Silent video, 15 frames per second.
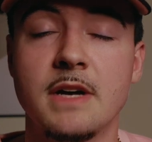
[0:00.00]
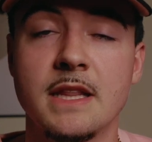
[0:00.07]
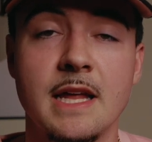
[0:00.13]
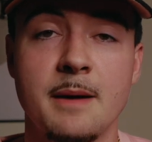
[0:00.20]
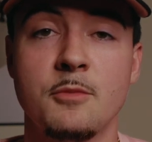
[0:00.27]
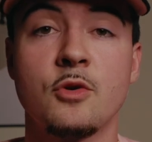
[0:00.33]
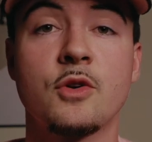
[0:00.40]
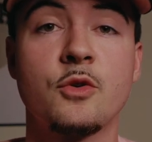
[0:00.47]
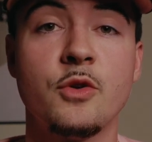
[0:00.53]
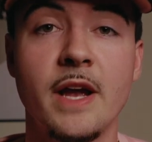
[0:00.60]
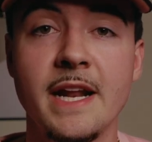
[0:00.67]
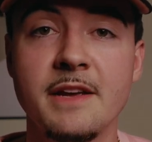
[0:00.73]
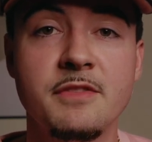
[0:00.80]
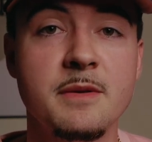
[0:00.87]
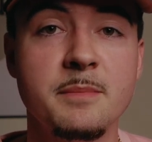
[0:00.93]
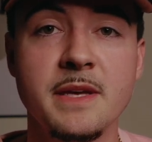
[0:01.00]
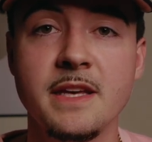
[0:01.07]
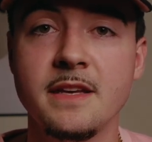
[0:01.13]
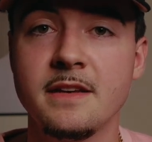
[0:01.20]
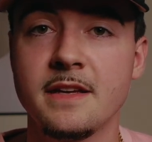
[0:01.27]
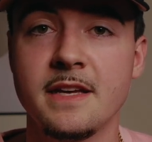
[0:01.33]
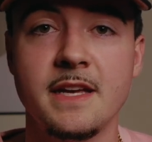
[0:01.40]
a lot more creative than
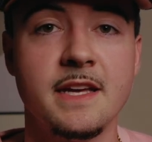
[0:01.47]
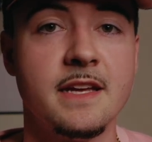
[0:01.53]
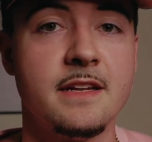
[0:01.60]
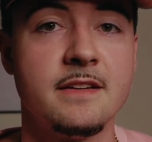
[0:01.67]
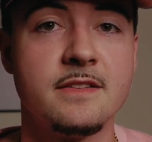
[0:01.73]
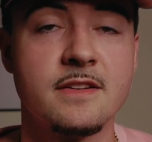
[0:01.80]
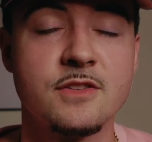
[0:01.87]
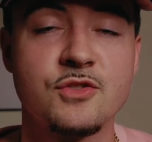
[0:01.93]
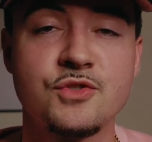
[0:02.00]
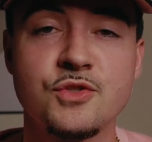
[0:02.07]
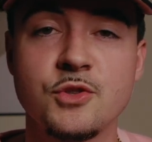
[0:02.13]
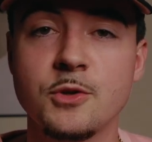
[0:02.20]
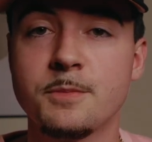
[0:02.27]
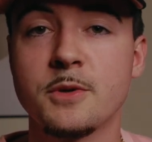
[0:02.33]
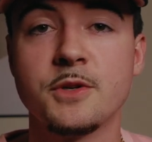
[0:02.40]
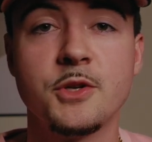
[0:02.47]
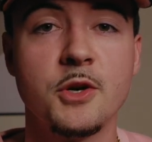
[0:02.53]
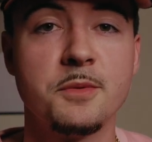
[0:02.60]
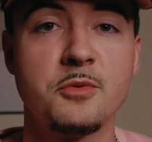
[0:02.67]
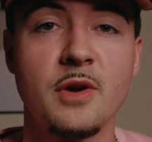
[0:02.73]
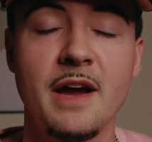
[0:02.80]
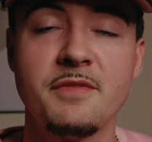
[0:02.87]
me and super
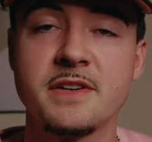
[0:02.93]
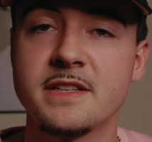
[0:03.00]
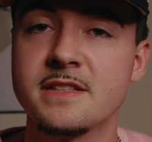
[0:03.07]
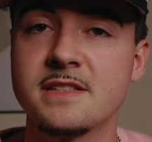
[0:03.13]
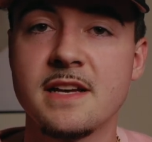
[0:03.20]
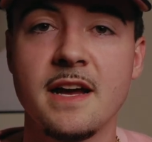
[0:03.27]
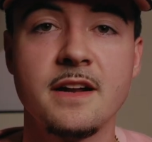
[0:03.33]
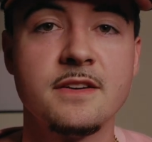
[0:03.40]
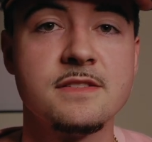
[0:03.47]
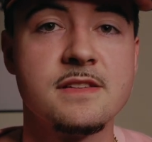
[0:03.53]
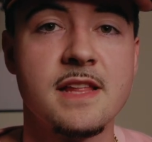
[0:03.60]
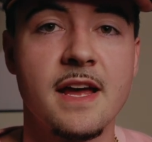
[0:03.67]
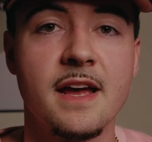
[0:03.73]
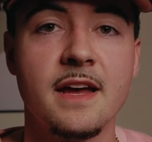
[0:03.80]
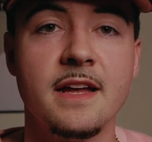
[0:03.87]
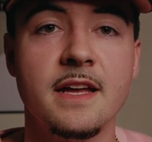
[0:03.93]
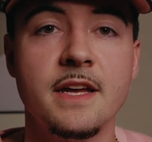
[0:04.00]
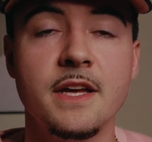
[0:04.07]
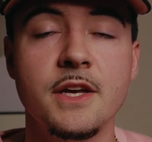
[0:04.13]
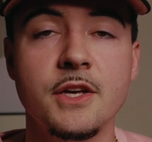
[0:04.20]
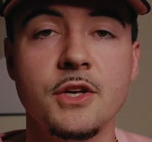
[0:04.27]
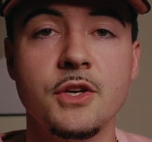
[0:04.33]
dope graphic designers that,
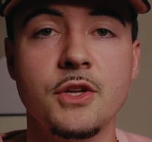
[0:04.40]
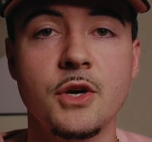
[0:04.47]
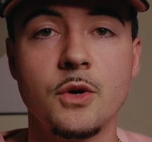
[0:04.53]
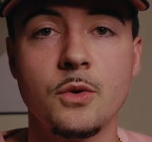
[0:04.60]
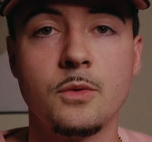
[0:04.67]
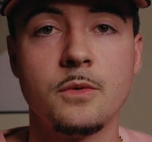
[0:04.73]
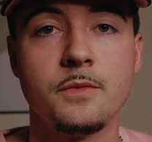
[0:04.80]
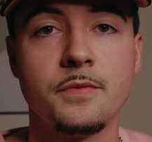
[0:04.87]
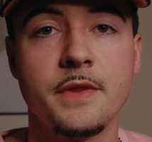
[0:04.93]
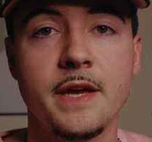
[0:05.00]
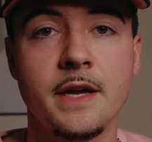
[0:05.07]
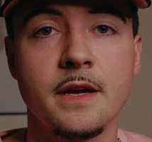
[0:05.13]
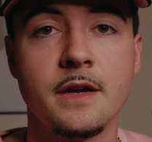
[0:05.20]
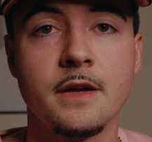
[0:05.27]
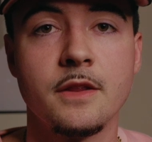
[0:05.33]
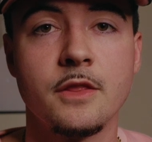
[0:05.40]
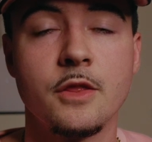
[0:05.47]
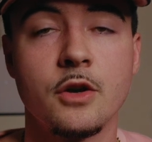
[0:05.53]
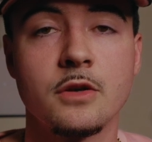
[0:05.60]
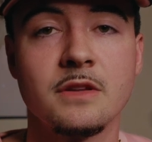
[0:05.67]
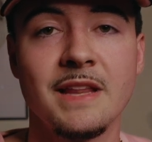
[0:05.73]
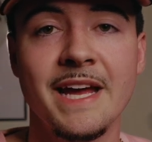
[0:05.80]

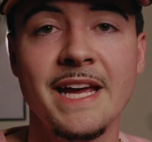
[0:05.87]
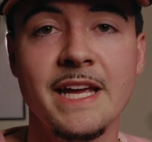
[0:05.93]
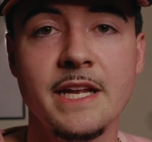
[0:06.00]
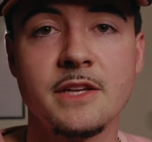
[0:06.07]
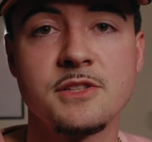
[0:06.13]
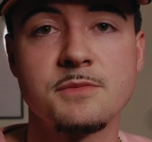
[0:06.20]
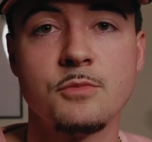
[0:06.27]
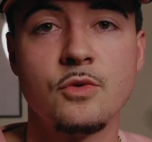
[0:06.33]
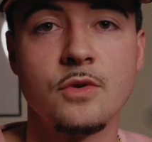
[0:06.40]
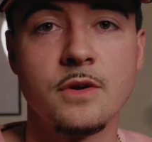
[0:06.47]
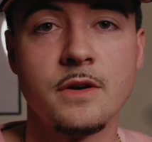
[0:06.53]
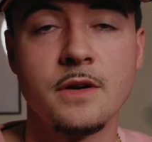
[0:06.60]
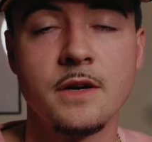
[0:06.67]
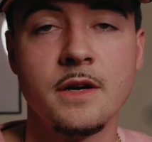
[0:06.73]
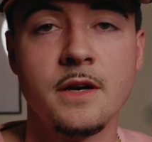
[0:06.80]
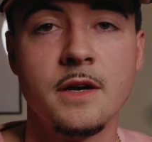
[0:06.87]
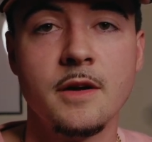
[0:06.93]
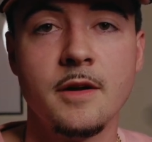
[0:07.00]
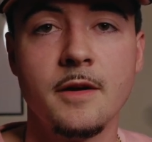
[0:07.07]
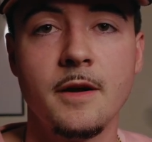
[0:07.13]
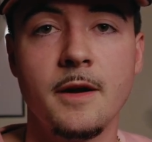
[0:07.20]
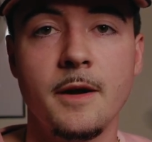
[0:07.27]
their lane is more
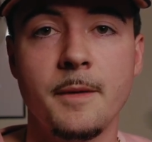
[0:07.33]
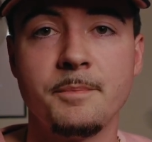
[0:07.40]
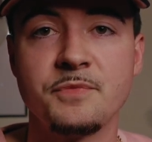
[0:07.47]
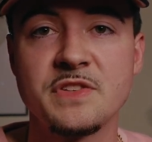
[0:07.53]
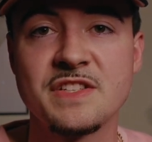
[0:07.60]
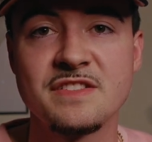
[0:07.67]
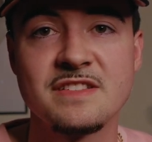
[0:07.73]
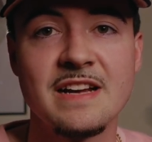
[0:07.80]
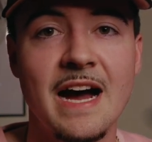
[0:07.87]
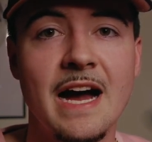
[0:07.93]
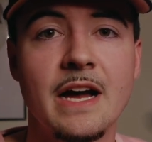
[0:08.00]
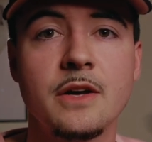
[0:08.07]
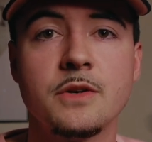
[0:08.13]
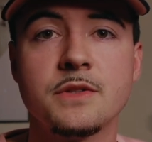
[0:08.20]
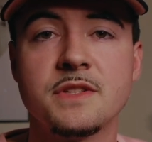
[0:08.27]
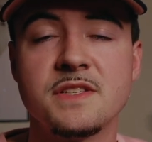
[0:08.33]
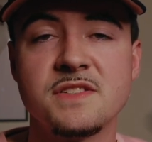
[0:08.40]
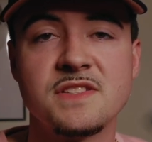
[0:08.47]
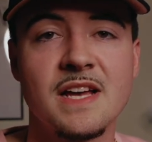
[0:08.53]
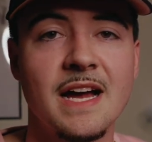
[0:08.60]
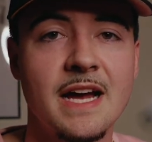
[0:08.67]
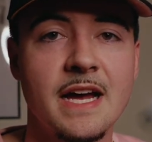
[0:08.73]
style,
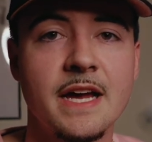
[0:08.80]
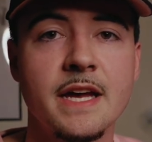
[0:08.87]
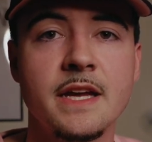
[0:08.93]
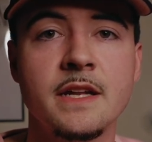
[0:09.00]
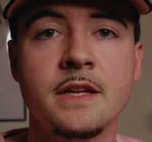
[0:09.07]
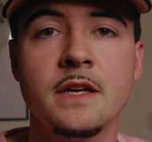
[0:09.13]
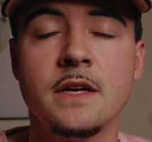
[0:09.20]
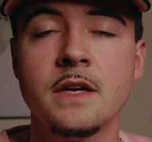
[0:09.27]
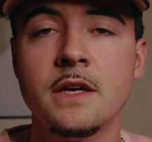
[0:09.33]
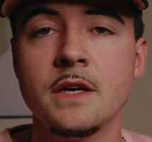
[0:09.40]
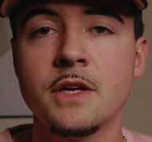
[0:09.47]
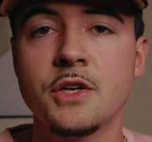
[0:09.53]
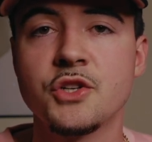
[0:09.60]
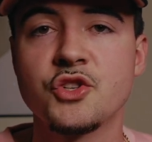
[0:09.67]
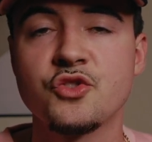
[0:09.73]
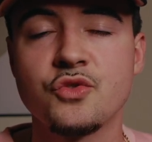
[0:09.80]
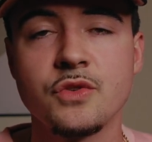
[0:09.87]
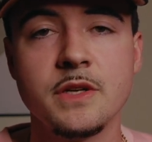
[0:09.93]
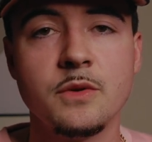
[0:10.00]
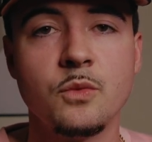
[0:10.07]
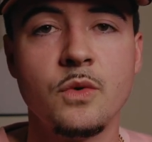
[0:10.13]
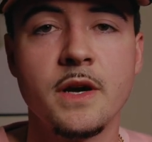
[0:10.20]
design,
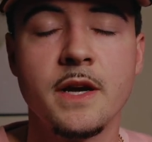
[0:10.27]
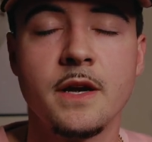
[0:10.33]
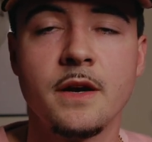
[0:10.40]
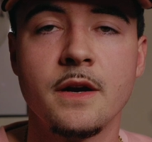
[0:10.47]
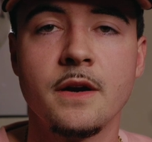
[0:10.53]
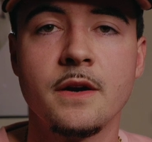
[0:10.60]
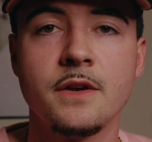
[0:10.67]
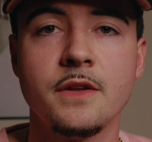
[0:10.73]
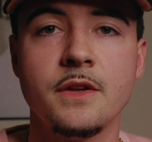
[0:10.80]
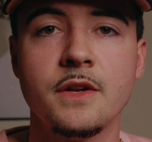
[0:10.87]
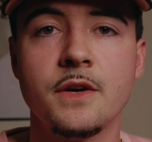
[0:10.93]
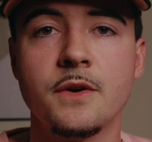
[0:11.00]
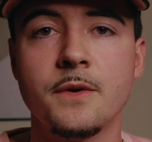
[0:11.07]
streetwear.